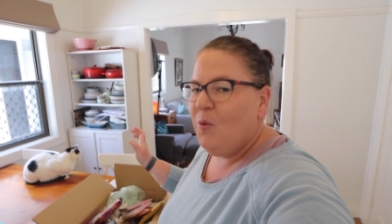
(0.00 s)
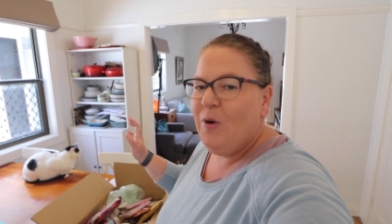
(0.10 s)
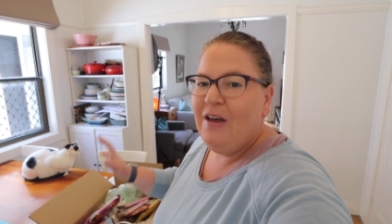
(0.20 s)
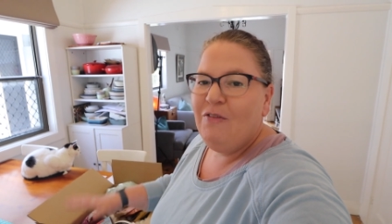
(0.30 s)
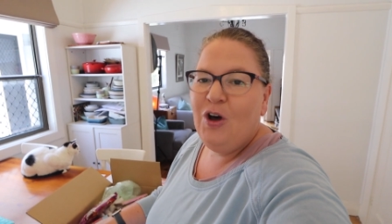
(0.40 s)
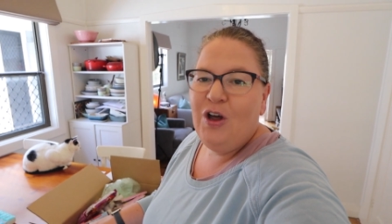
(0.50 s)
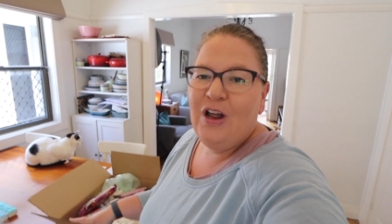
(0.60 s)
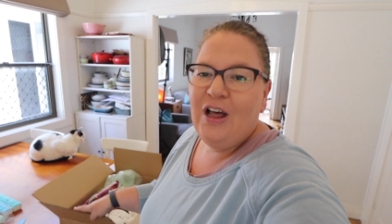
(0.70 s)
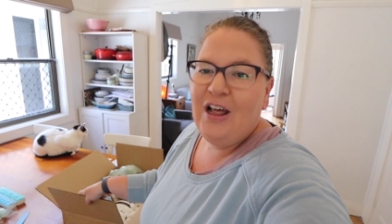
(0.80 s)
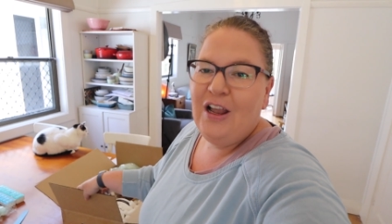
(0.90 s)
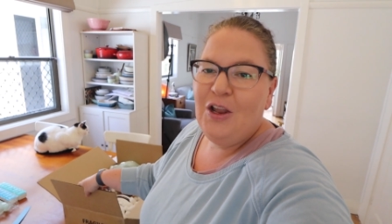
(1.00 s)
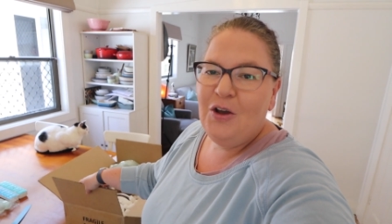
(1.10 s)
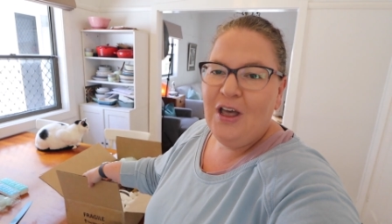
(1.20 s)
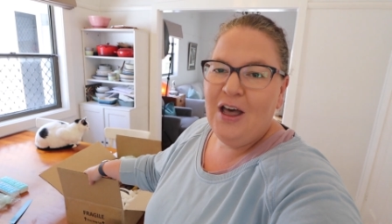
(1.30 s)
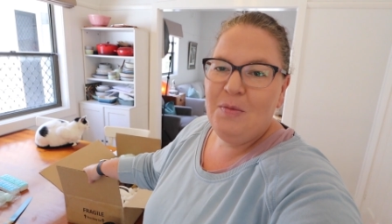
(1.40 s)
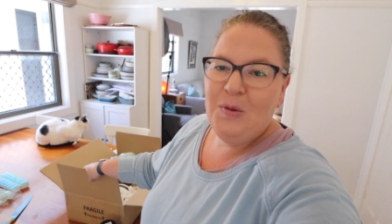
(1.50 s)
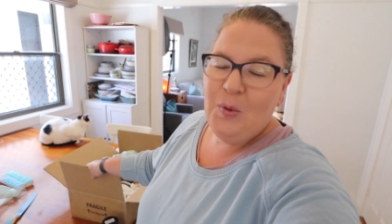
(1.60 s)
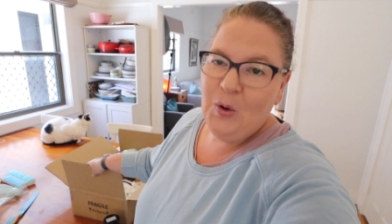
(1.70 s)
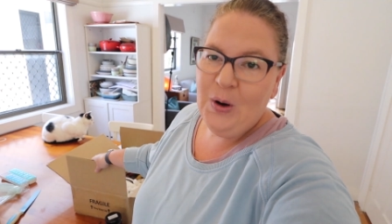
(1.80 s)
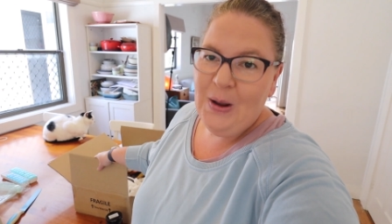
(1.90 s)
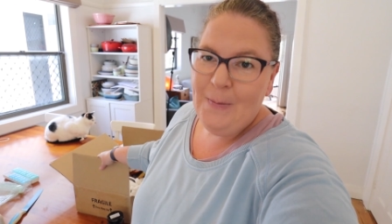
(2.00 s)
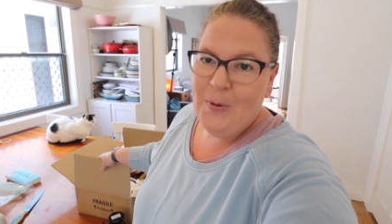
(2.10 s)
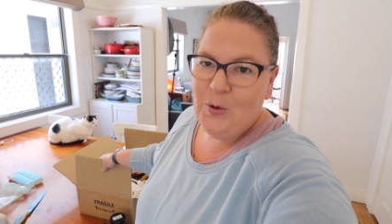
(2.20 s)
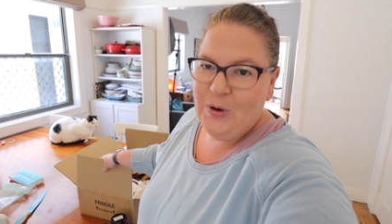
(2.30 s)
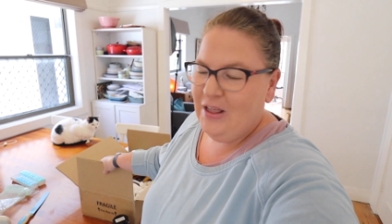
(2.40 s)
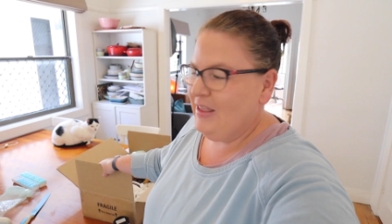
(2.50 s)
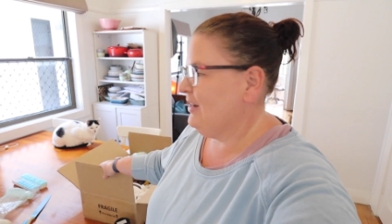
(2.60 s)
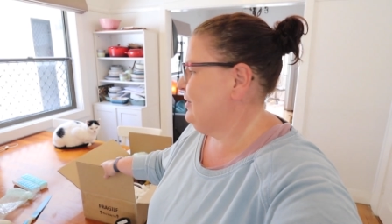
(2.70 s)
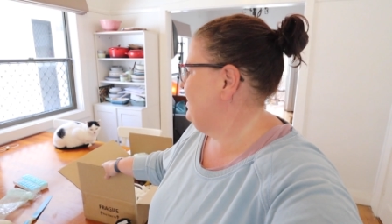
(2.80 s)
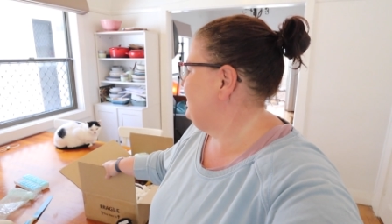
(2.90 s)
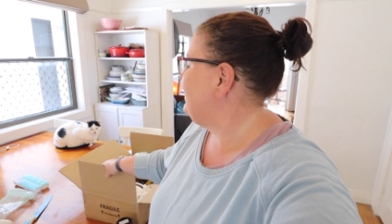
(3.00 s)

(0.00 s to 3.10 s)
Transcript: We have got a low carb emporium order that has been